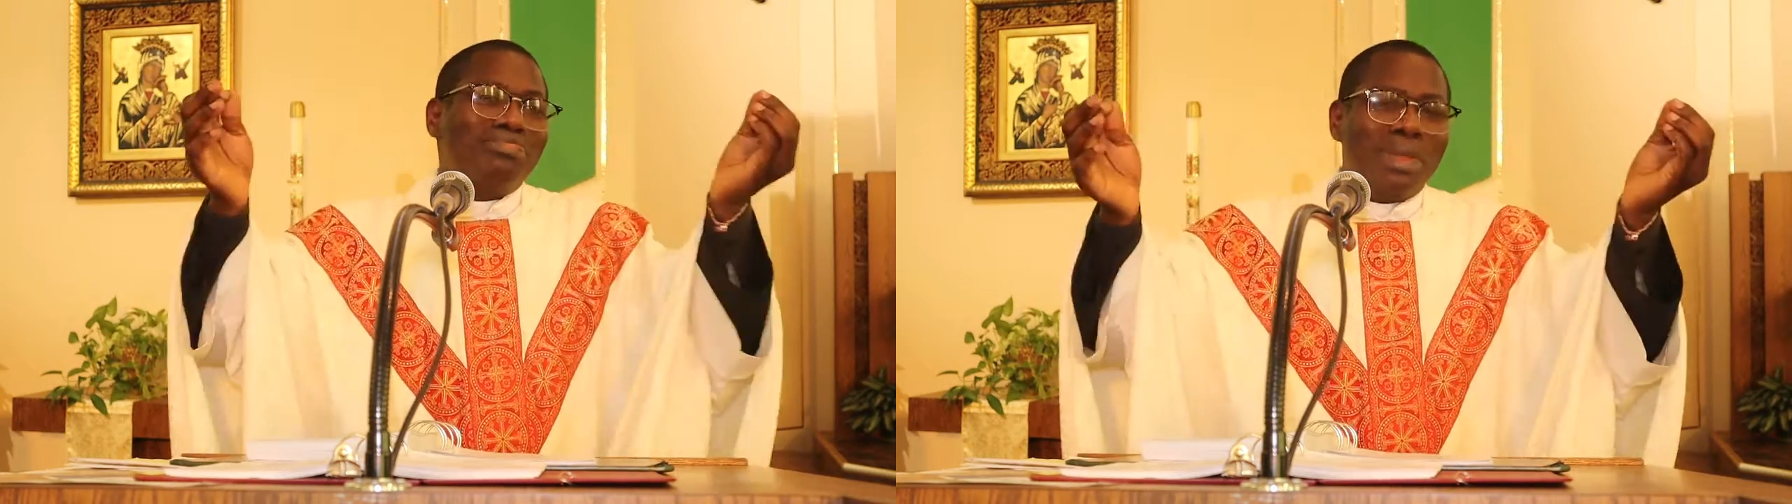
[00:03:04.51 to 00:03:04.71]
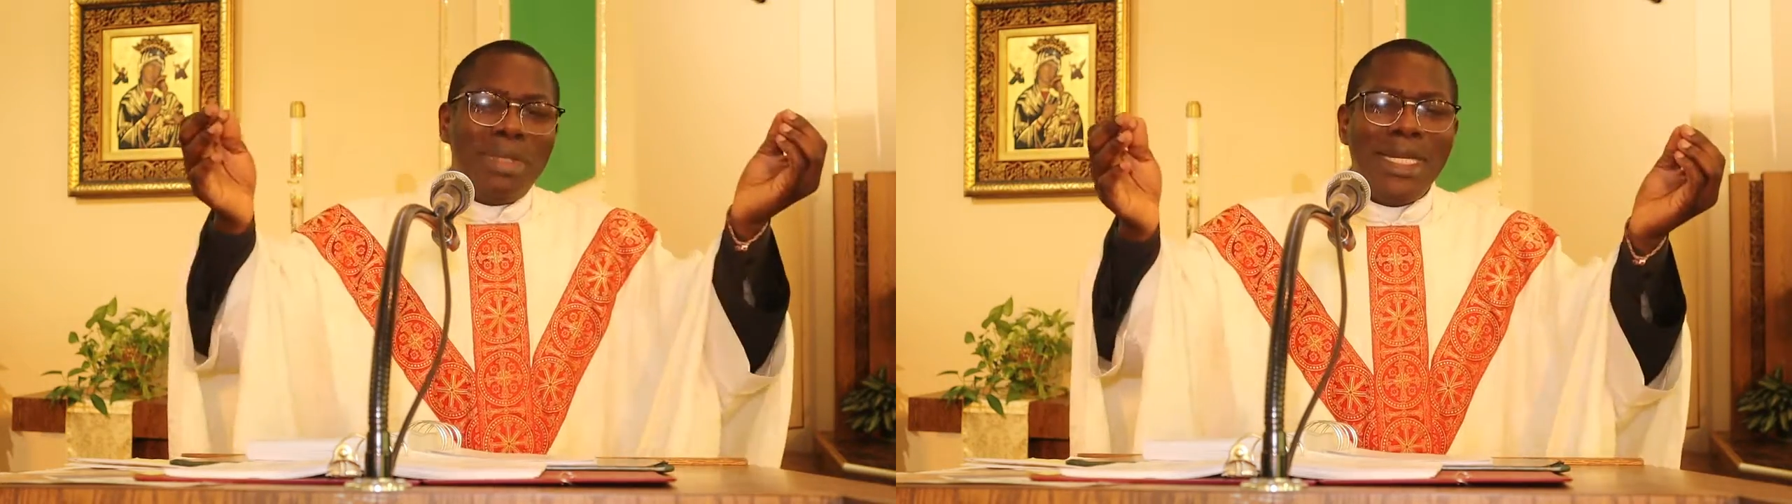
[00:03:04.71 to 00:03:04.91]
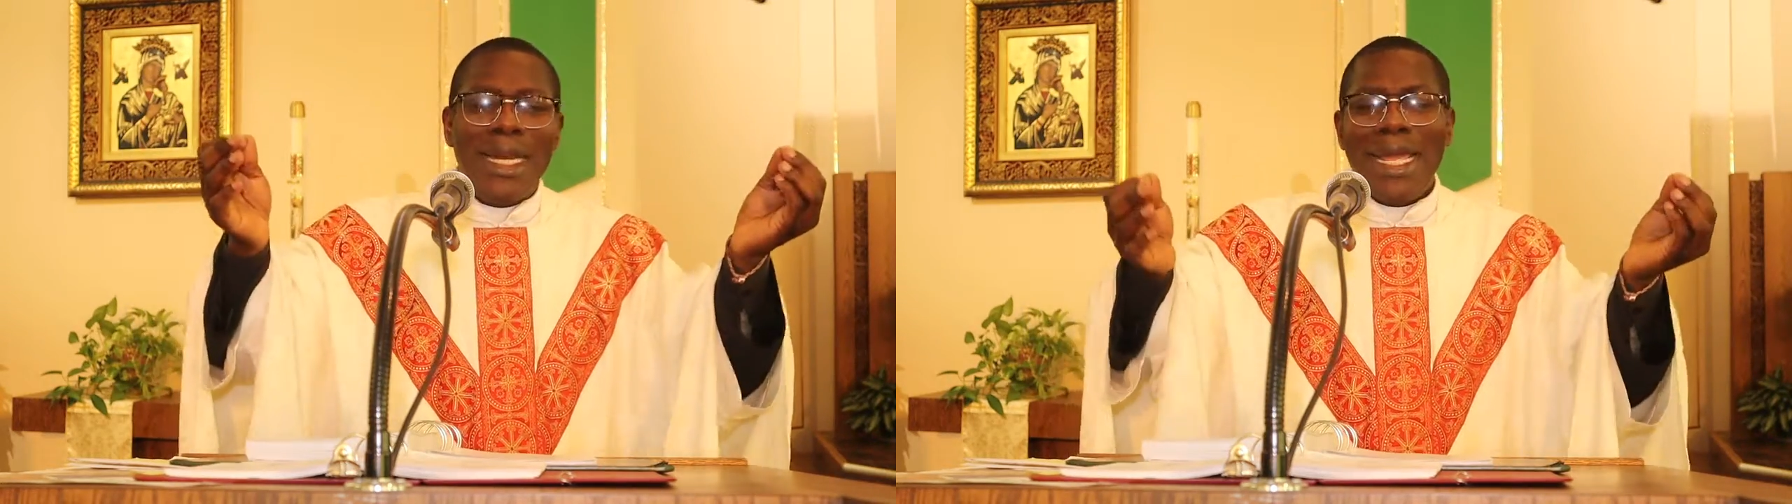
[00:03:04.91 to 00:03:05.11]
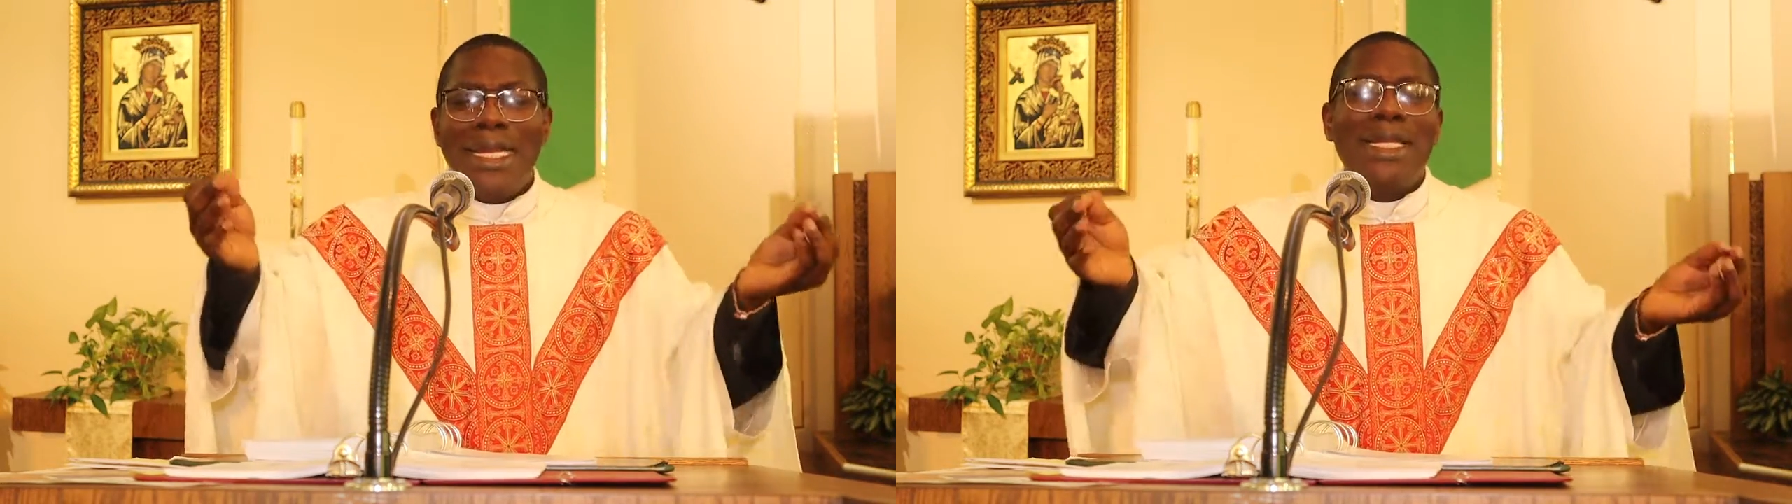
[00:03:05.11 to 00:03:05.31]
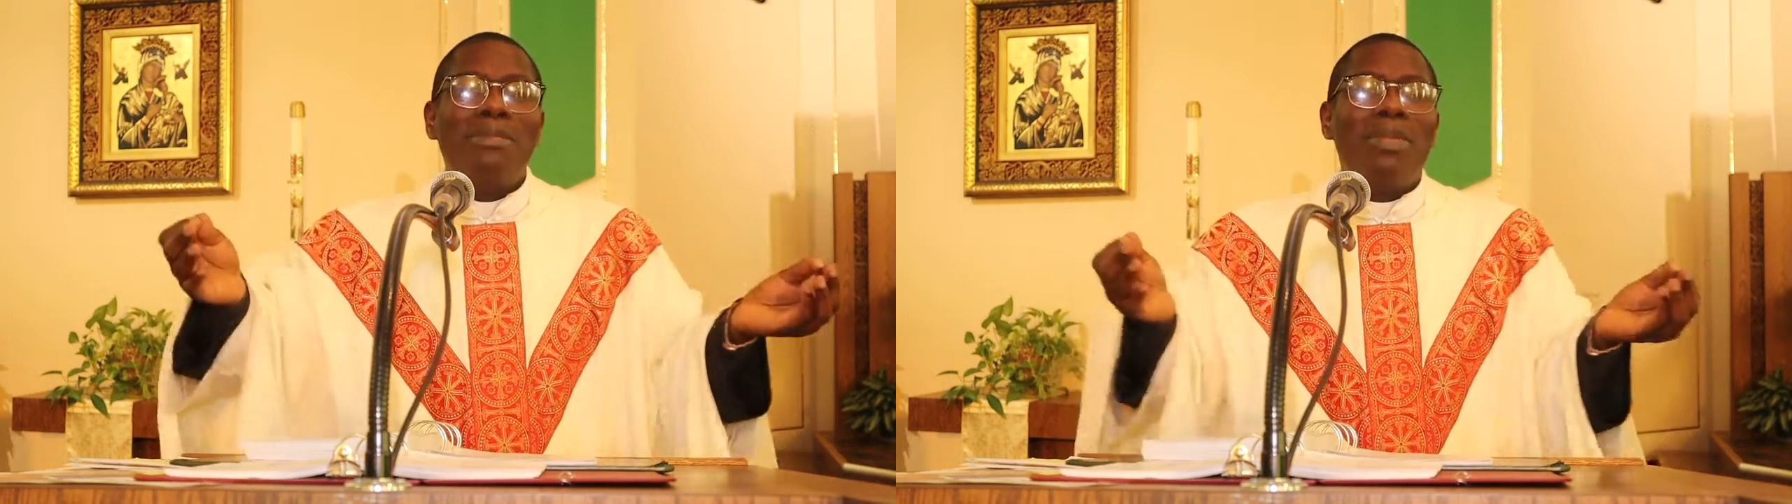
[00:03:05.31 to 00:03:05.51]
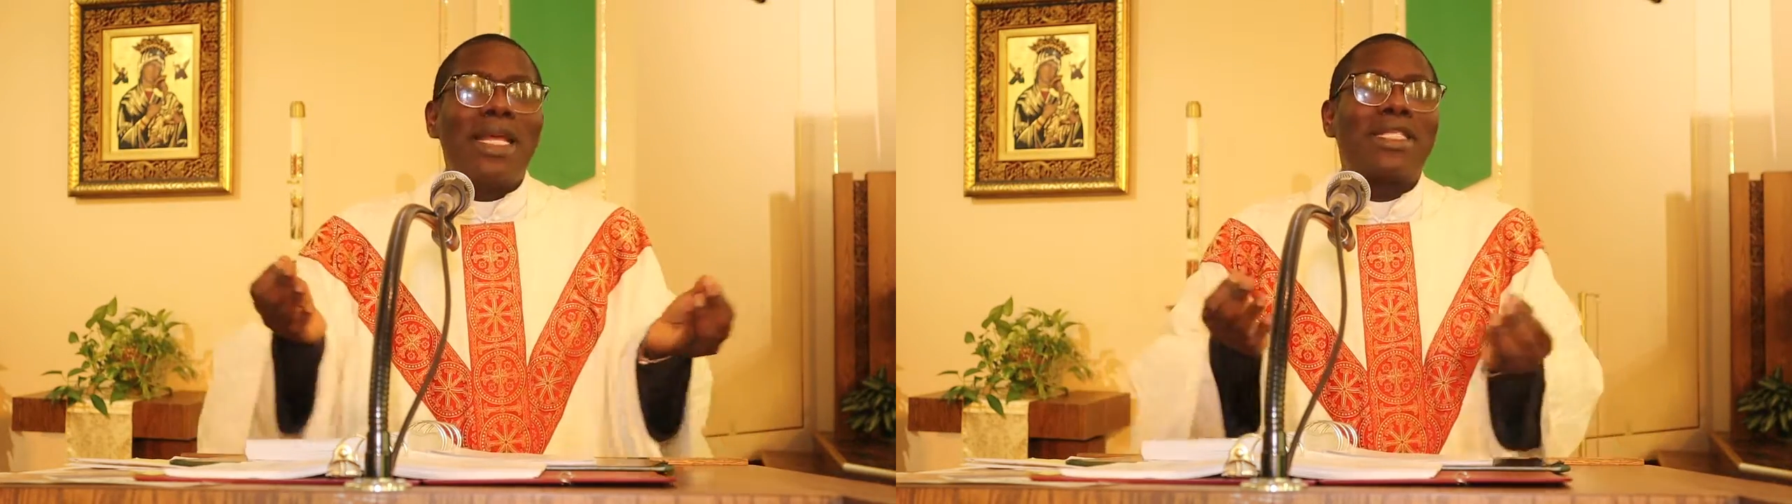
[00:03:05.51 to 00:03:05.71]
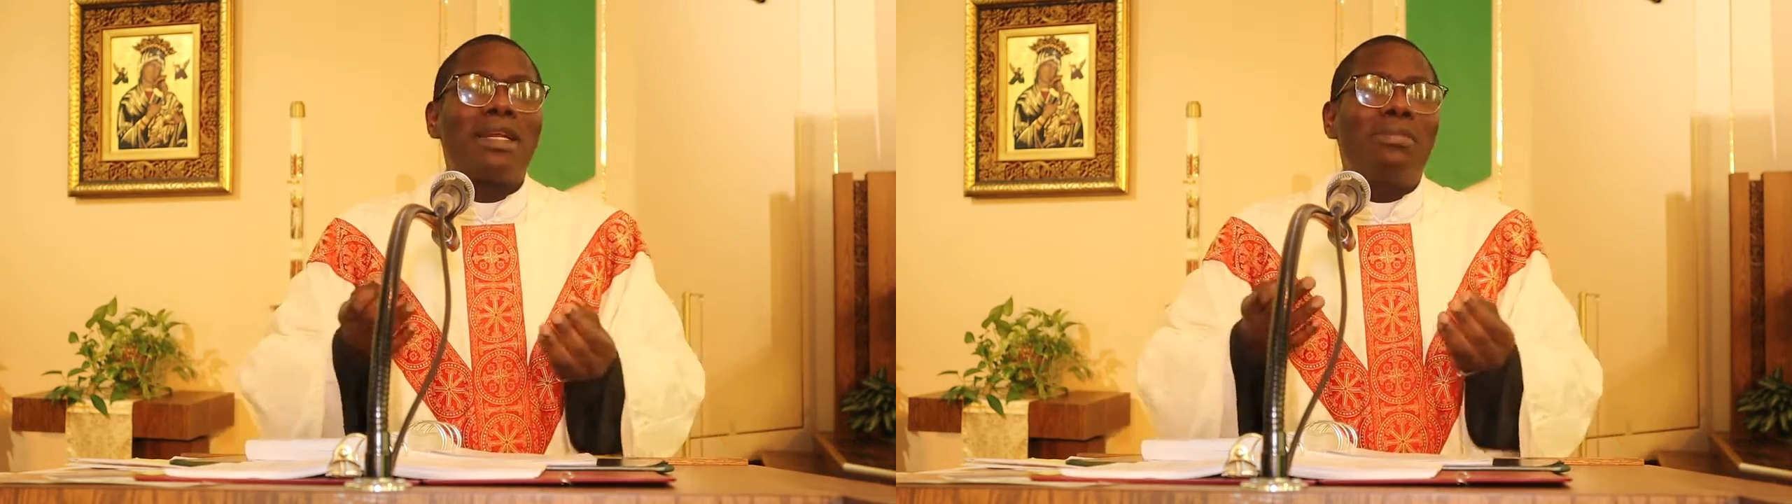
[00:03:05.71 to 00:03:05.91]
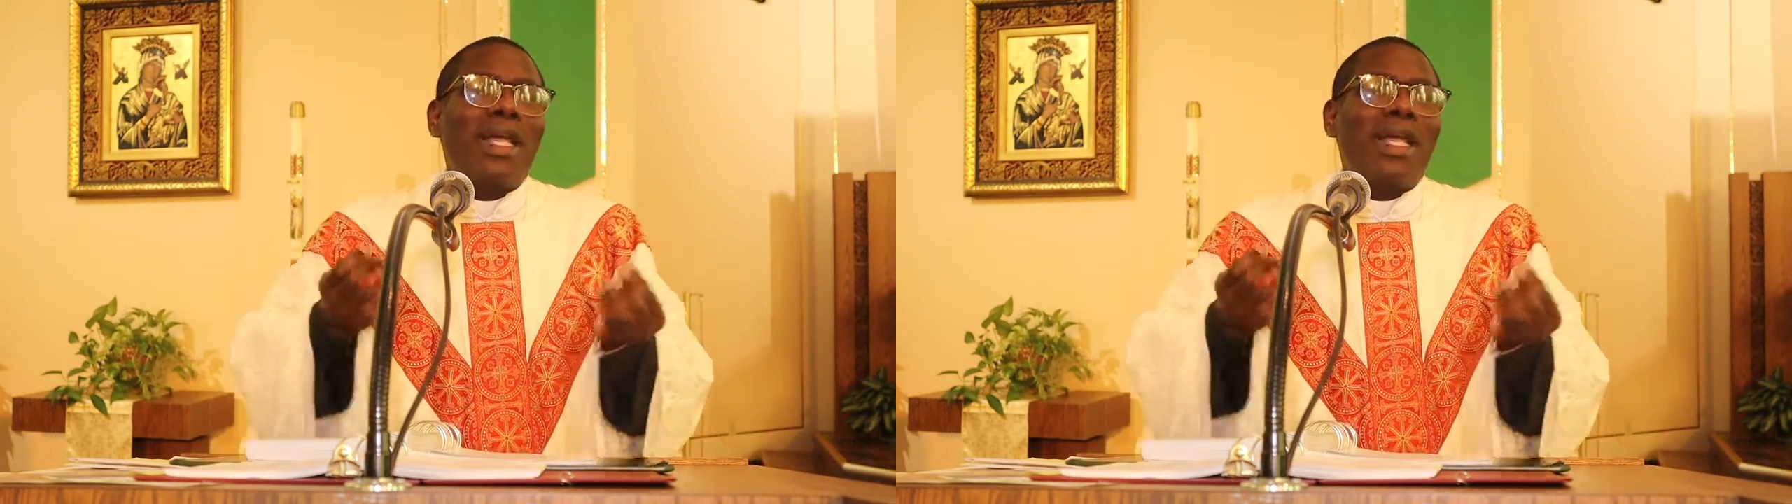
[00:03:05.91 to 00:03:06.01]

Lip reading: Maybe the lady, the blessed